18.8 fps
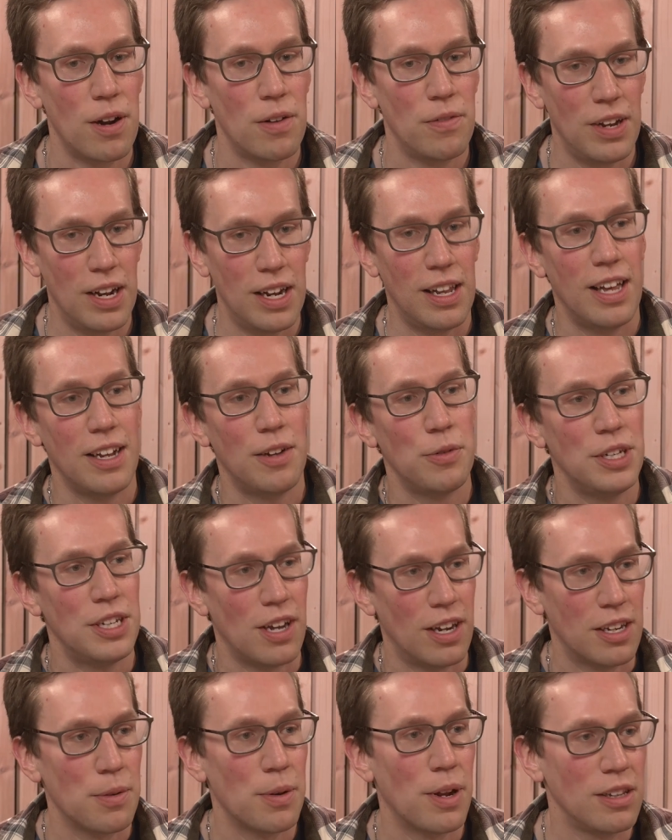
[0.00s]
of it, like we
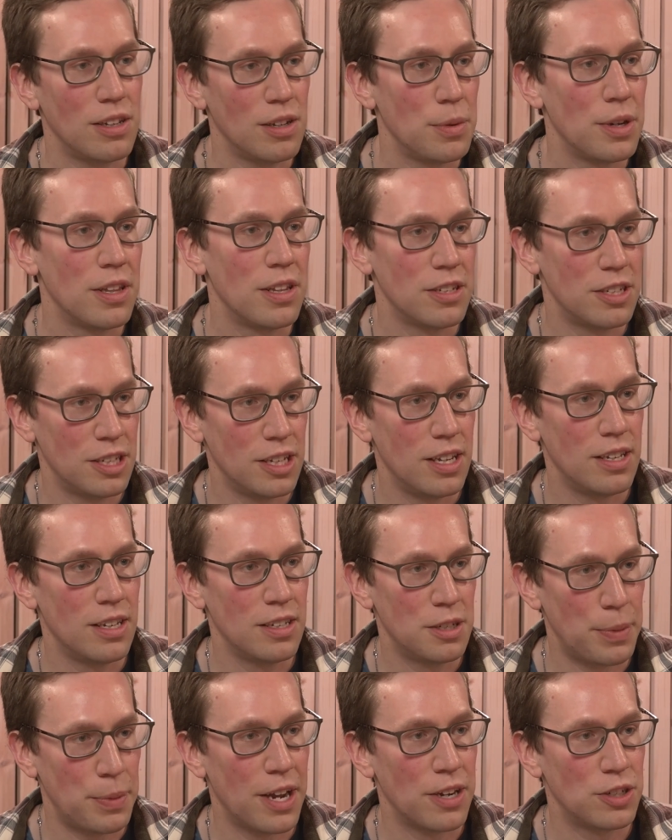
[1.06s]
talked about a little bit of this
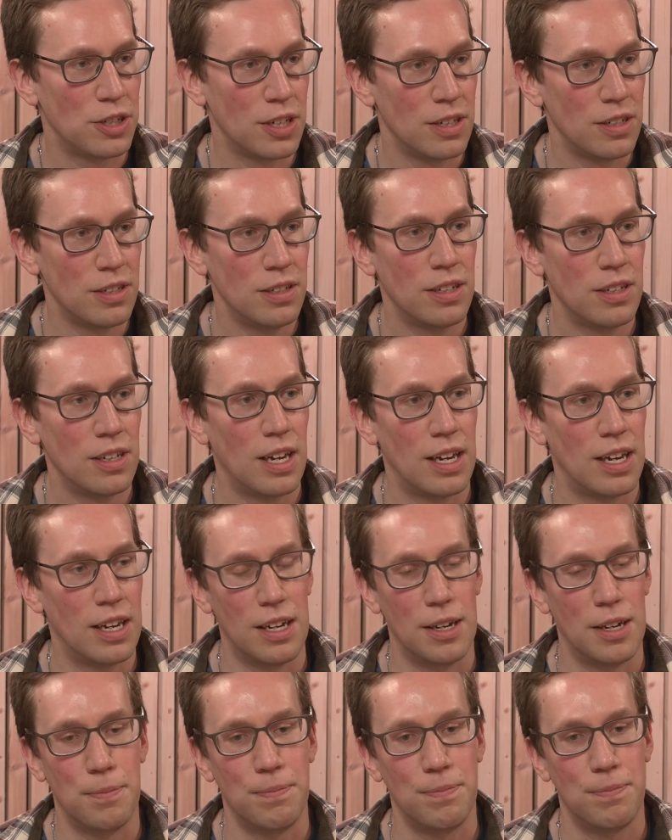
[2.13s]
expansion. Yeah.
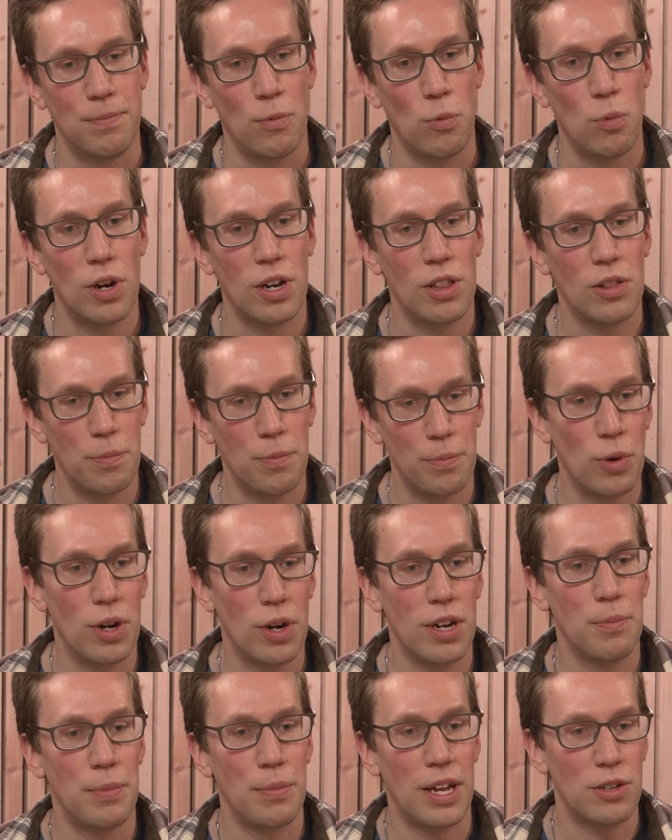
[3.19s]
Um, New one of the one of
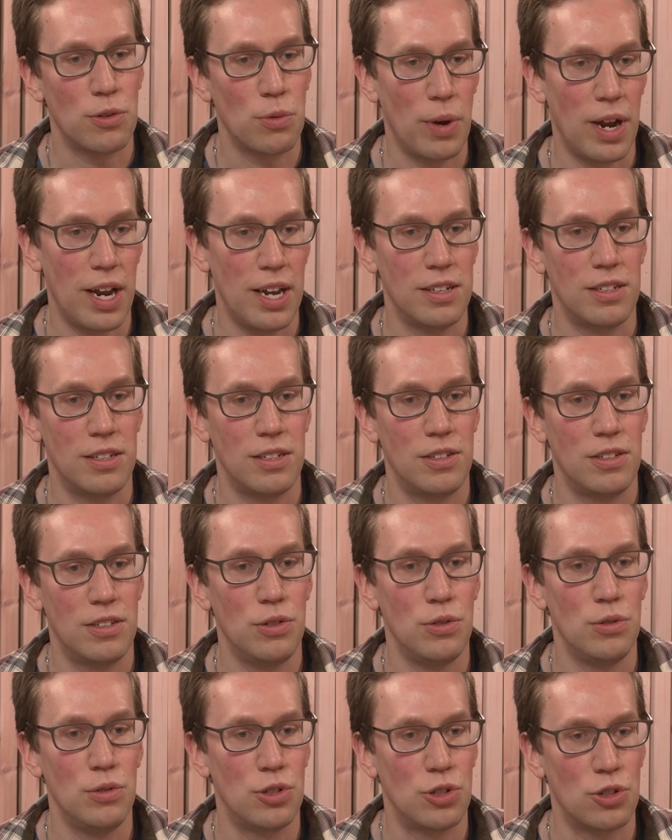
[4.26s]
the best ways
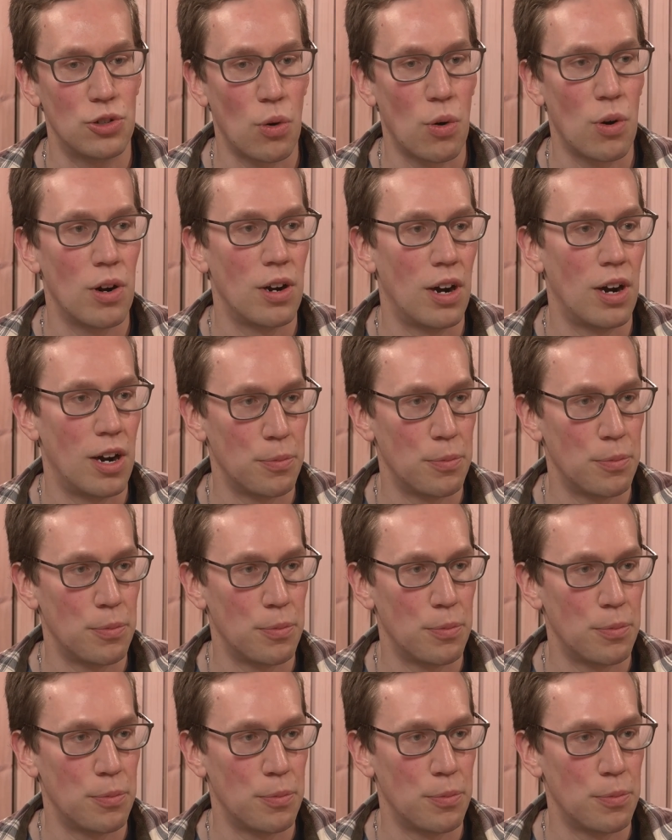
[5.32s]
to store our